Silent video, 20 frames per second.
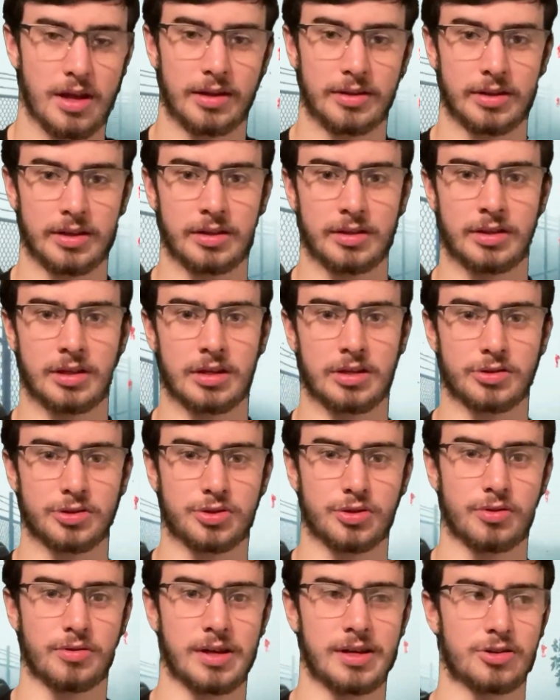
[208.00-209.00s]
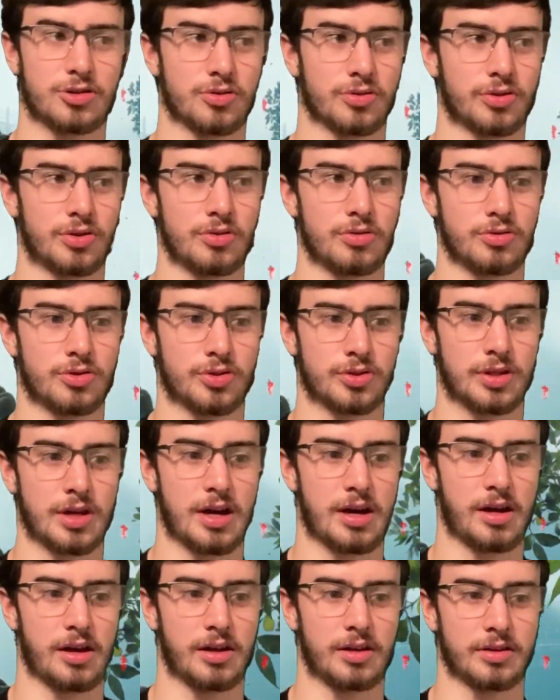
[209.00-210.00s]
they also introduced
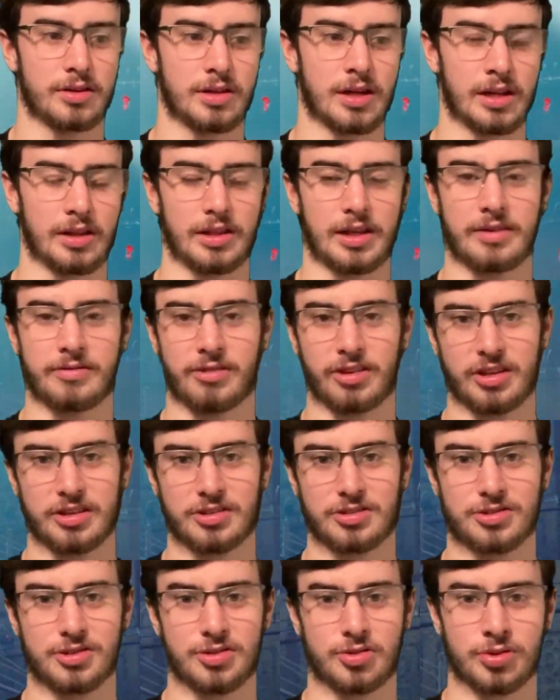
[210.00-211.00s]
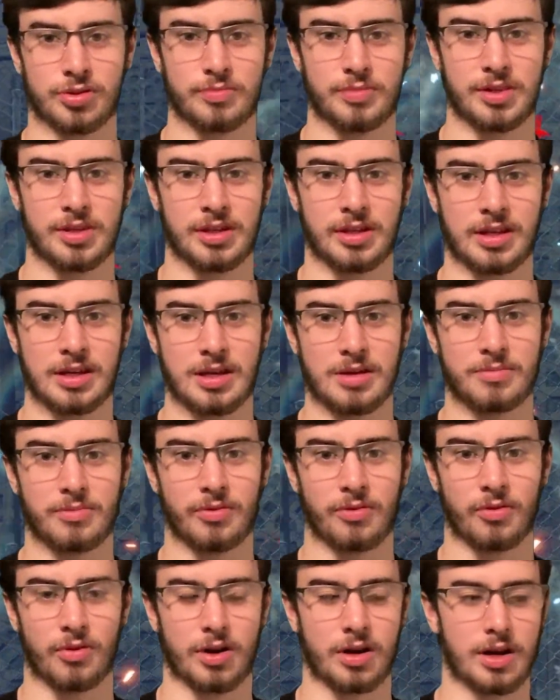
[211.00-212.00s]
a leveling system in the game,
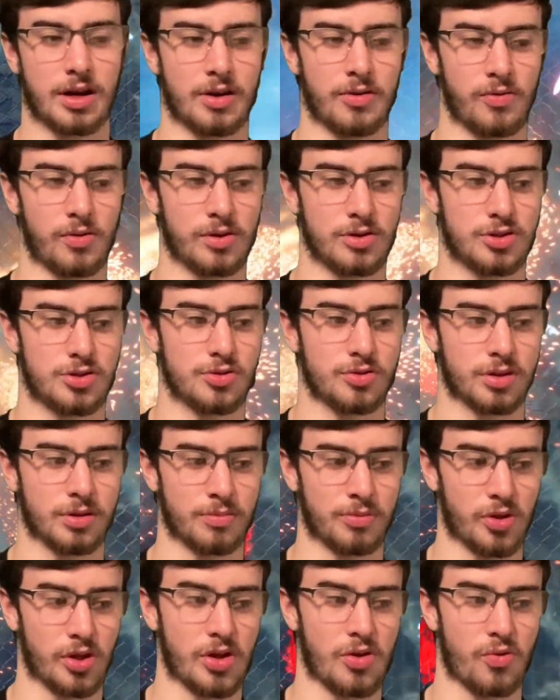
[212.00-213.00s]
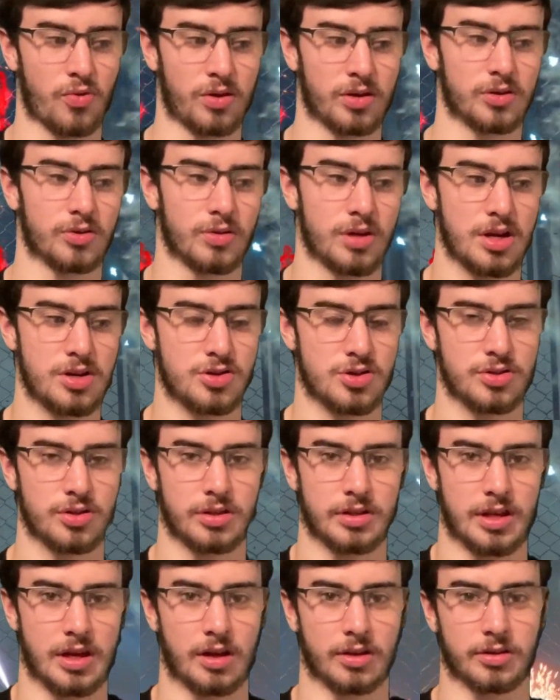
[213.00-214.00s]
where once you complete one region,
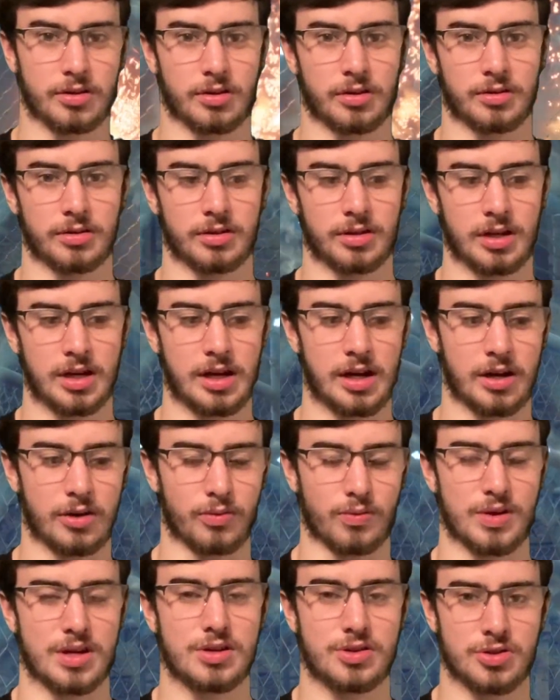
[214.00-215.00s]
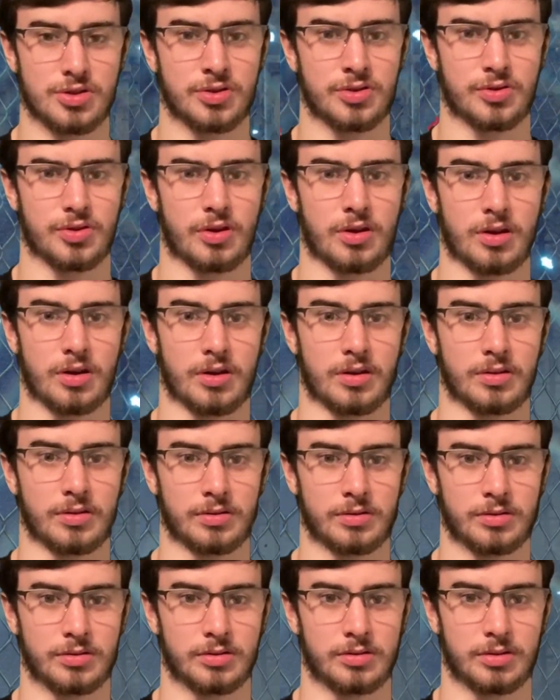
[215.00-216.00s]
the other regions are
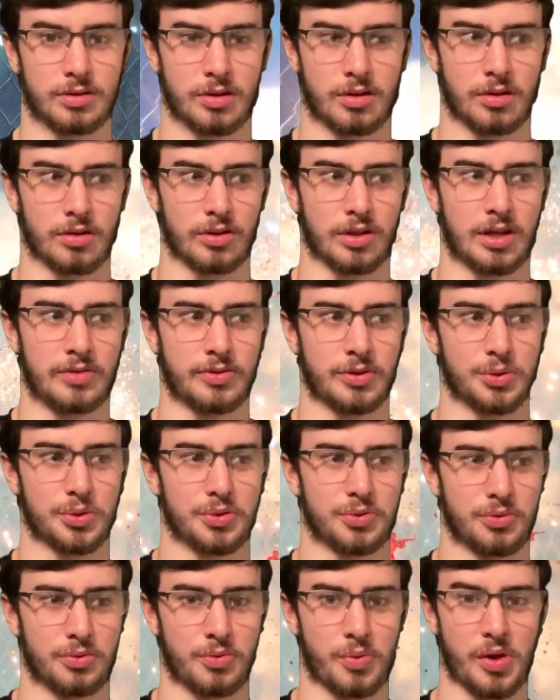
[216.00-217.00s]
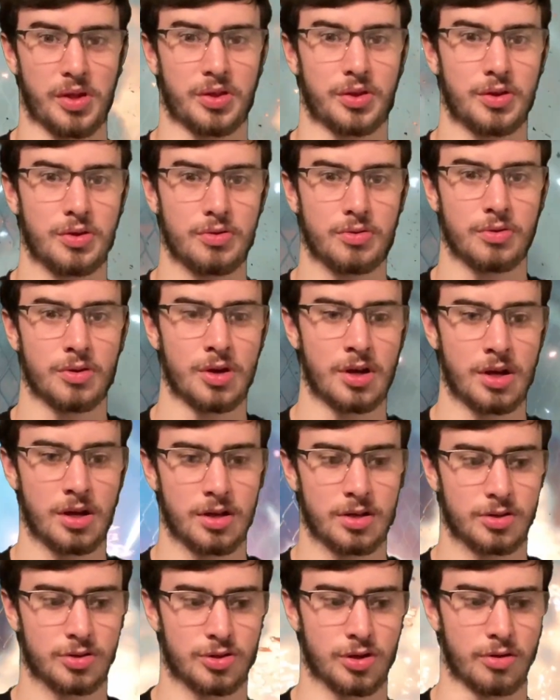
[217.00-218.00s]
leveled with you.
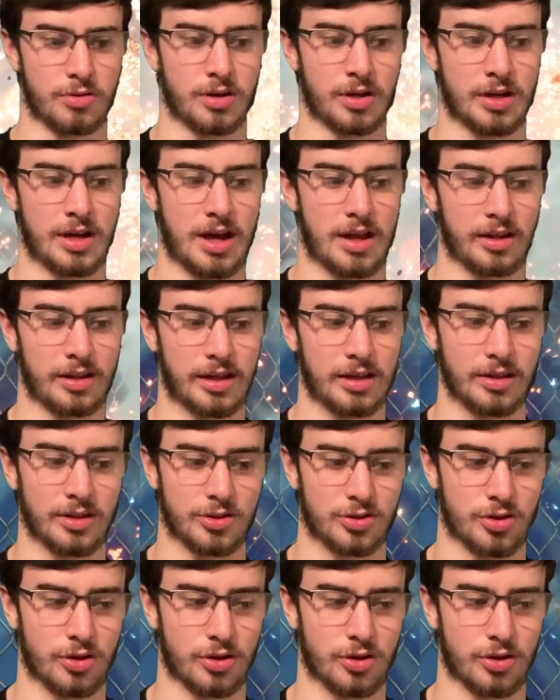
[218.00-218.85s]
So you're not like this